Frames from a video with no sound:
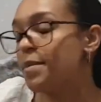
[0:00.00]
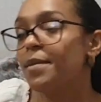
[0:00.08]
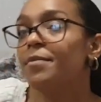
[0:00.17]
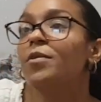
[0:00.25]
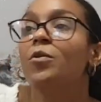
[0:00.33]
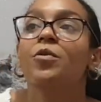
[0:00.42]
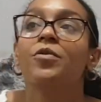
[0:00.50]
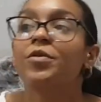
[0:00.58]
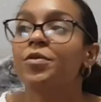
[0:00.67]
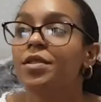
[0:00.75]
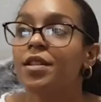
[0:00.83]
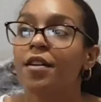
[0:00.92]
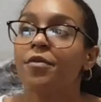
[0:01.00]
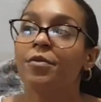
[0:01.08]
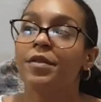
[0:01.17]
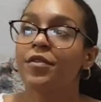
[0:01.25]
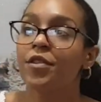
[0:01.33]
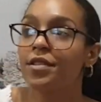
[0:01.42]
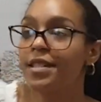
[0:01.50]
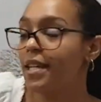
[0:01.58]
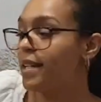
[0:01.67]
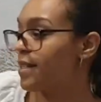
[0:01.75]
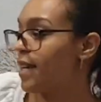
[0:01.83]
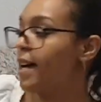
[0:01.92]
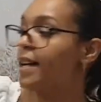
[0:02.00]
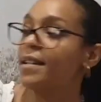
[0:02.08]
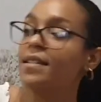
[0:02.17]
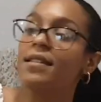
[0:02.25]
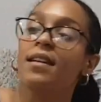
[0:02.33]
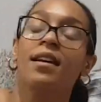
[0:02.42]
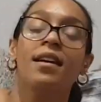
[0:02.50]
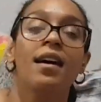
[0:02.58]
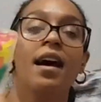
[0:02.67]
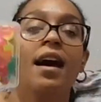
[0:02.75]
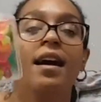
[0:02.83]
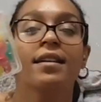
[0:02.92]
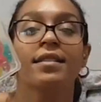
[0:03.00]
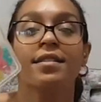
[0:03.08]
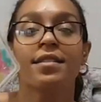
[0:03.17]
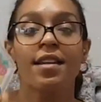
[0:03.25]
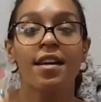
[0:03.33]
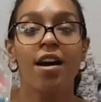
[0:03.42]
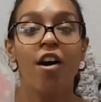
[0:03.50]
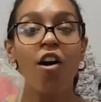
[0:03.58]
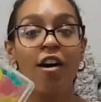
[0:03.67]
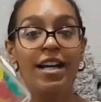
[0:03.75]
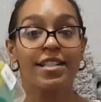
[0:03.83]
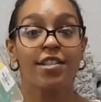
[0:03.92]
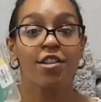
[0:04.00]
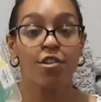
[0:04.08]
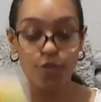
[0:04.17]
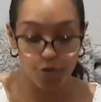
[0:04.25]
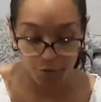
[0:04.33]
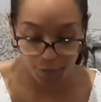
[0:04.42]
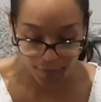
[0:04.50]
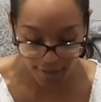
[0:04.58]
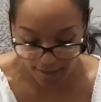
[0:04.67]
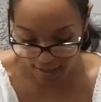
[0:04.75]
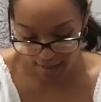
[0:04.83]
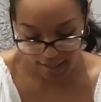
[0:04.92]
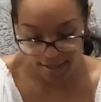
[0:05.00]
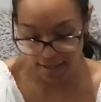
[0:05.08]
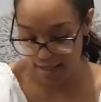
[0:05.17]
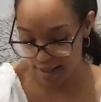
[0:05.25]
up some awful stuff. We've got Tic Tacs and ice cubes in